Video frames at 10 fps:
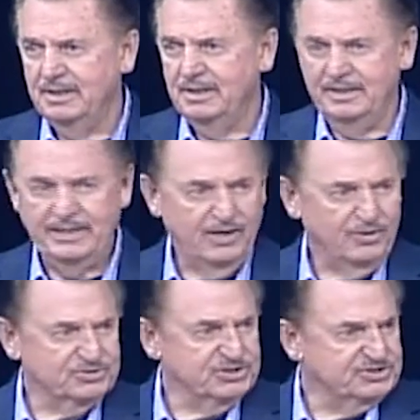and they
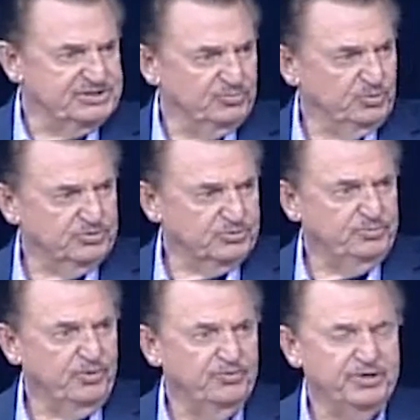all just sit in one
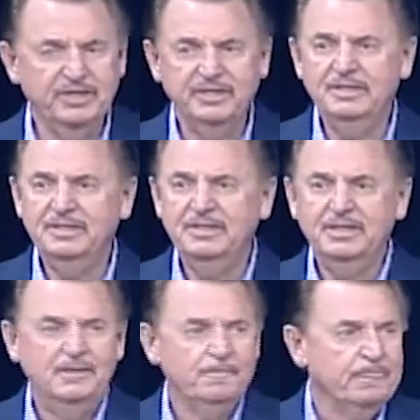group over here
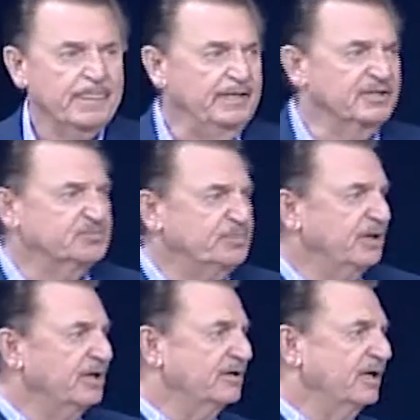and the
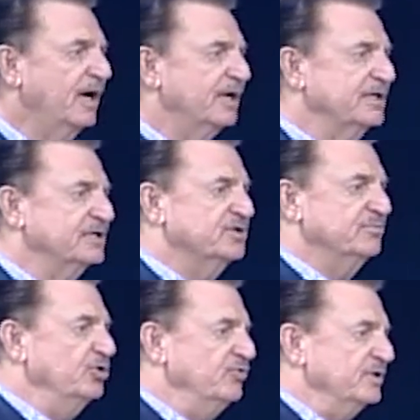Spirit of God gets to
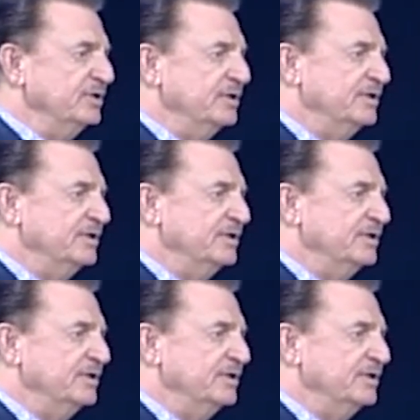moving,